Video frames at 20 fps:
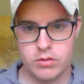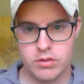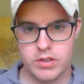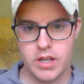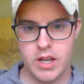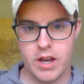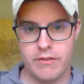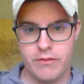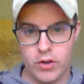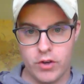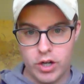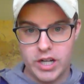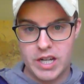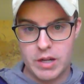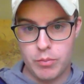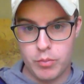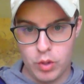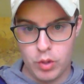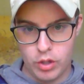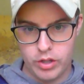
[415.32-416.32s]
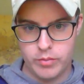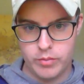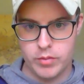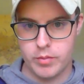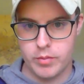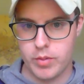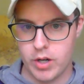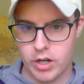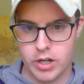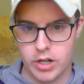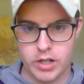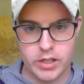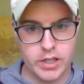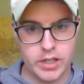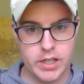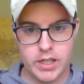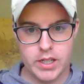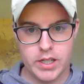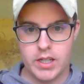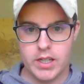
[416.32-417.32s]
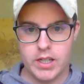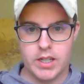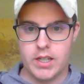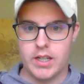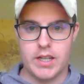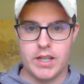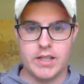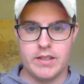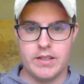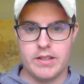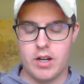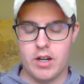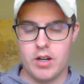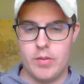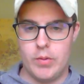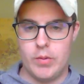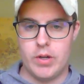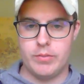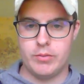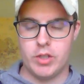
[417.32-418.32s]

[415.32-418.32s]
see how far he can pull them apart. It's terrible.